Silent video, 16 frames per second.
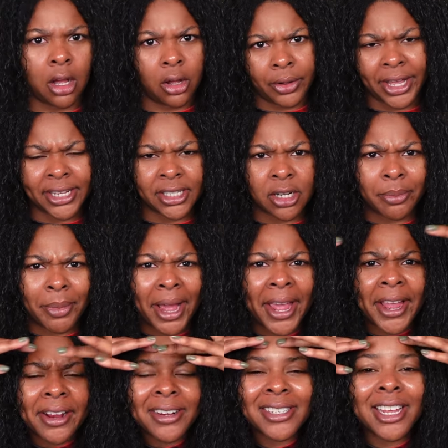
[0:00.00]
Okay, so my
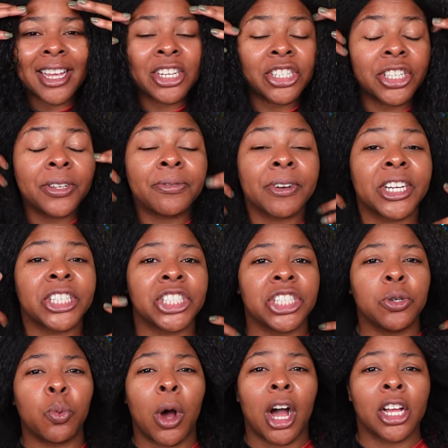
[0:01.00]
hair is actually freshly
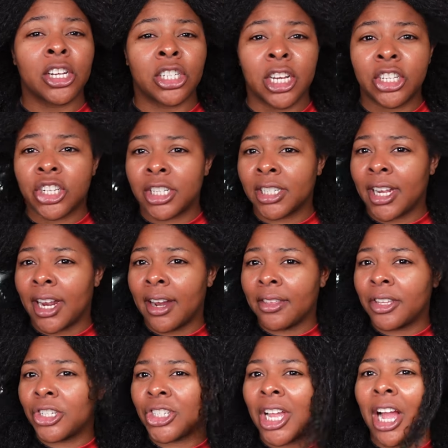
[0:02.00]
washed. I just got out of
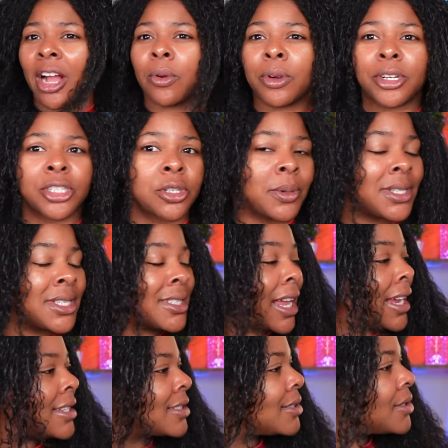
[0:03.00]
the shower, so it's
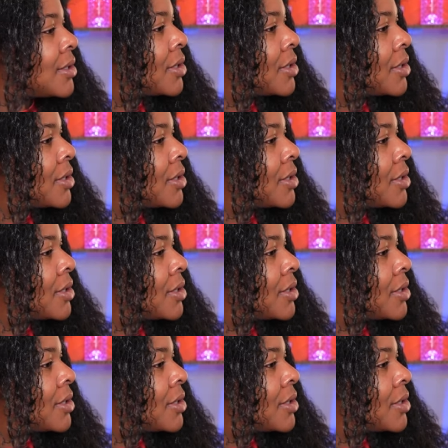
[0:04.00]
nice and